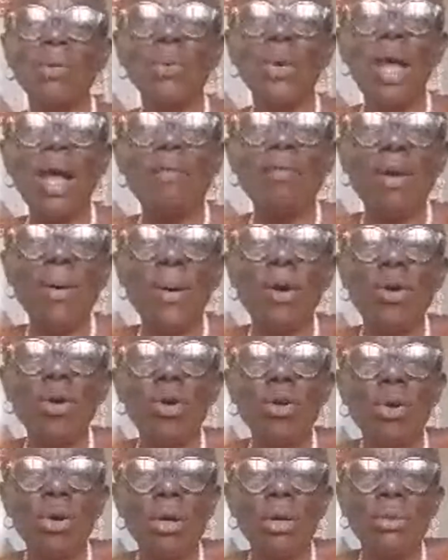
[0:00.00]
our own
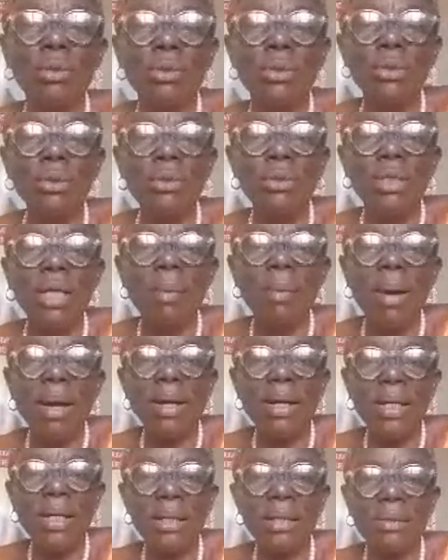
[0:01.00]
local
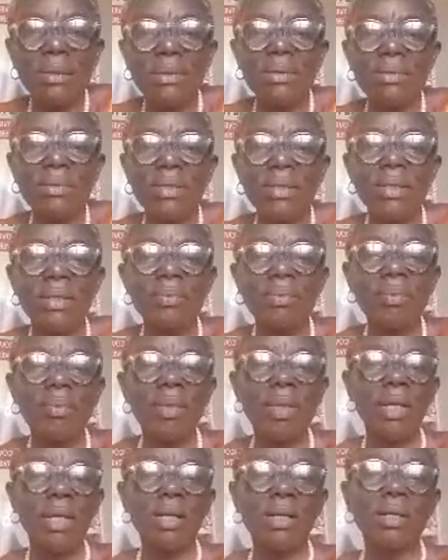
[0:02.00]
tamarind,
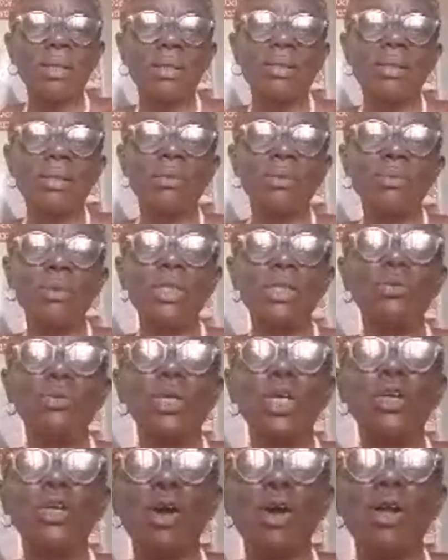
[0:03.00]
which we
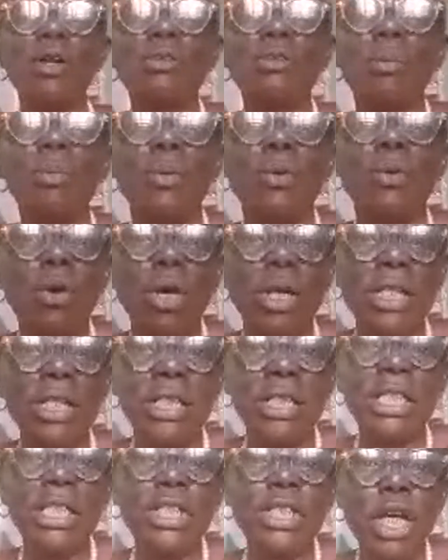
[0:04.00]
call, some people call it
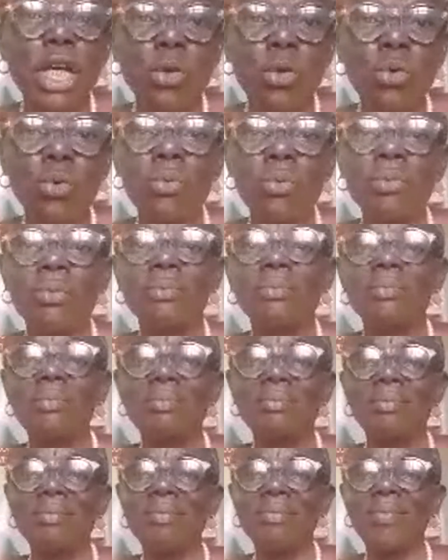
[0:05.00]
icheku.
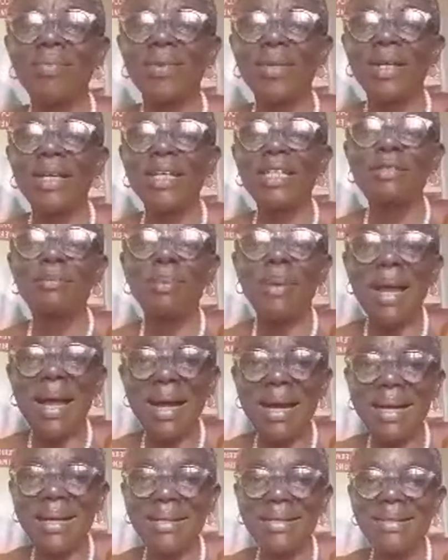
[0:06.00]
It's black,
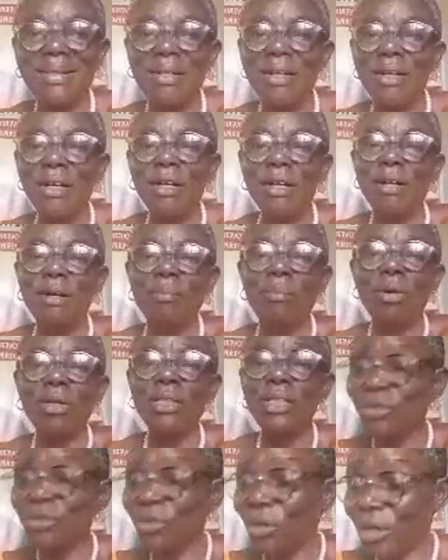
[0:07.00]
but it's
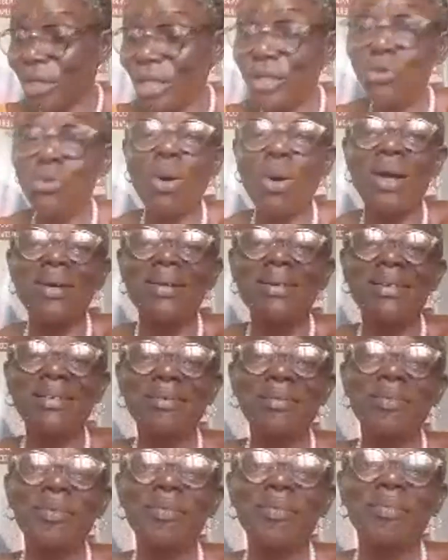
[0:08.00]
not this one.
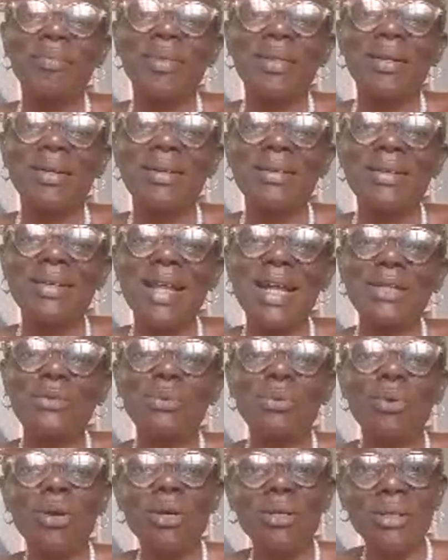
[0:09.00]
That
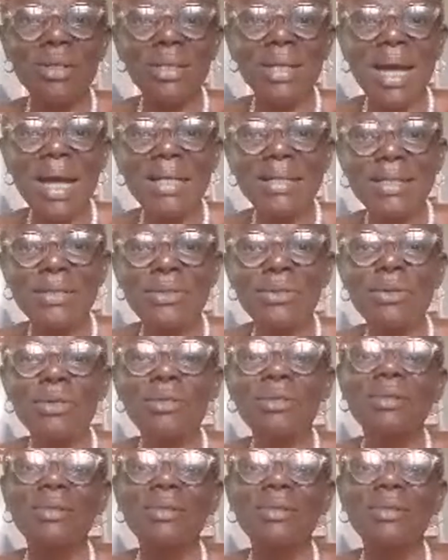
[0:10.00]
one has its own